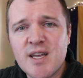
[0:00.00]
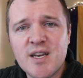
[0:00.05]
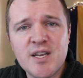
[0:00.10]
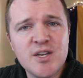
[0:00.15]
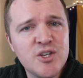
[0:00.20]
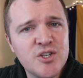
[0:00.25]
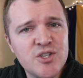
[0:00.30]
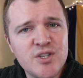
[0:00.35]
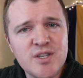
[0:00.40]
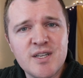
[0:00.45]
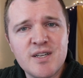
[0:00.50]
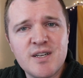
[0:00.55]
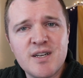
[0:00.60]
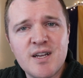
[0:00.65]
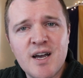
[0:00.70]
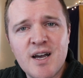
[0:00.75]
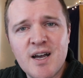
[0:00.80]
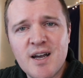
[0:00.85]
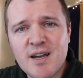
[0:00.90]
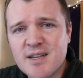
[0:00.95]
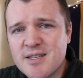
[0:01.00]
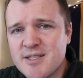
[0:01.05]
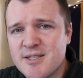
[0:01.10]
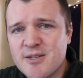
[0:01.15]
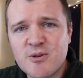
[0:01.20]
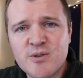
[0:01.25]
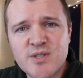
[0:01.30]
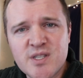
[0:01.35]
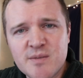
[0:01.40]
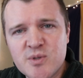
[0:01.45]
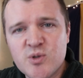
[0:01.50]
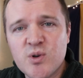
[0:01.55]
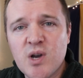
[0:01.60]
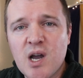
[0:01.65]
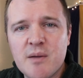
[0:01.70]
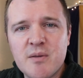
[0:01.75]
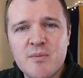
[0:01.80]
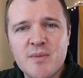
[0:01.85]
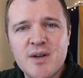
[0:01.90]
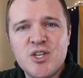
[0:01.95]
In addition, uh, consider
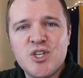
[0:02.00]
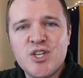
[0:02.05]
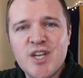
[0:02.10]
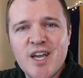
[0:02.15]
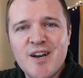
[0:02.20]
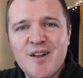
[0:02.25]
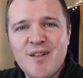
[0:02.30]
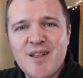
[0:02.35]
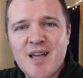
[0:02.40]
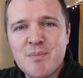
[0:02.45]
subscribing to my channel.